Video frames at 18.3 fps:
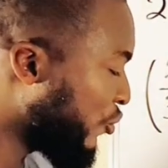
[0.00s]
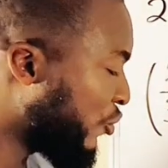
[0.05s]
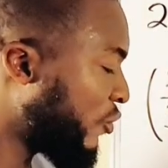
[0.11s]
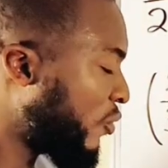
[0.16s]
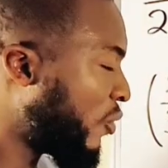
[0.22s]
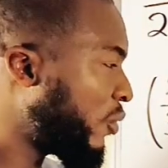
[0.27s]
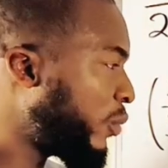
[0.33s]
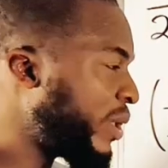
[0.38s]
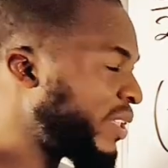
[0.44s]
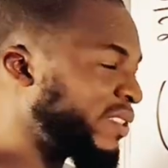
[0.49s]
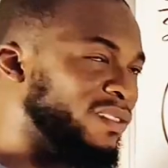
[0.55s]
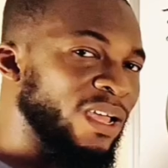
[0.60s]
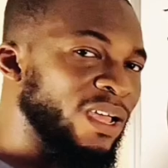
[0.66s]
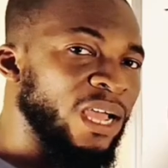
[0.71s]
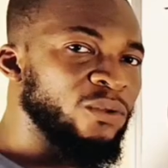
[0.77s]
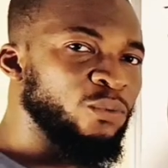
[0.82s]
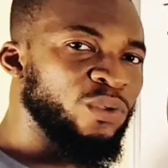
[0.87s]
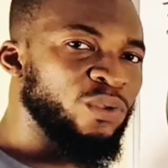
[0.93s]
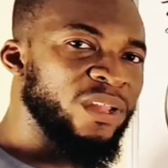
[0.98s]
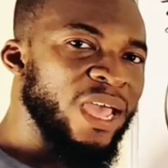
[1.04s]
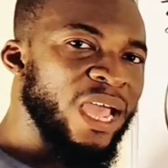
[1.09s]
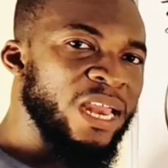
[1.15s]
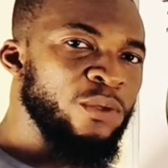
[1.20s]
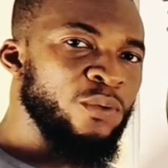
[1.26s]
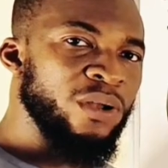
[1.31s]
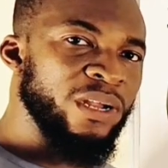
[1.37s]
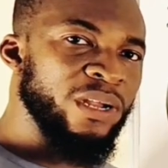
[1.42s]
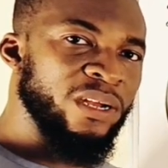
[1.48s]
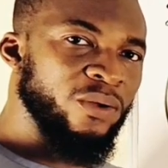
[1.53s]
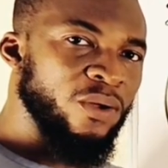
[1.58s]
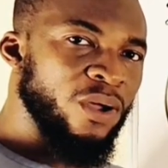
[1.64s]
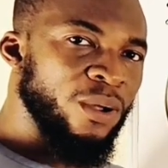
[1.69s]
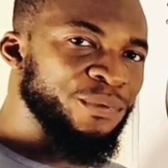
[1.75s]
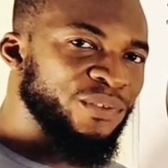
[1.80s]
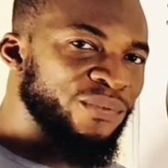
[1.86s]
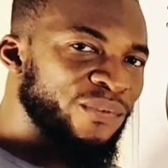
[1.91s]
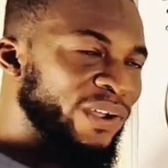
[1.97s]
you should always start with anyone that
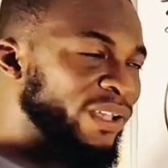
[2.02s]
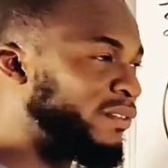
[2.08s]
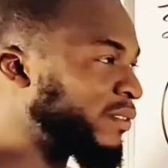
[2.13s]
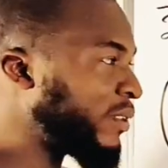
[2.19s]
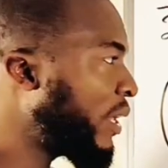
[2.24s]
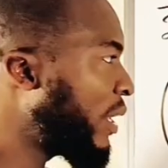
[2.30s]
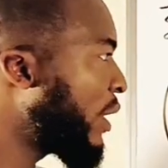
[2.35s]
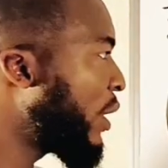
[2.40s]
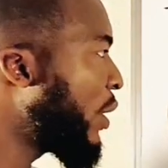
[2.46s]
comes first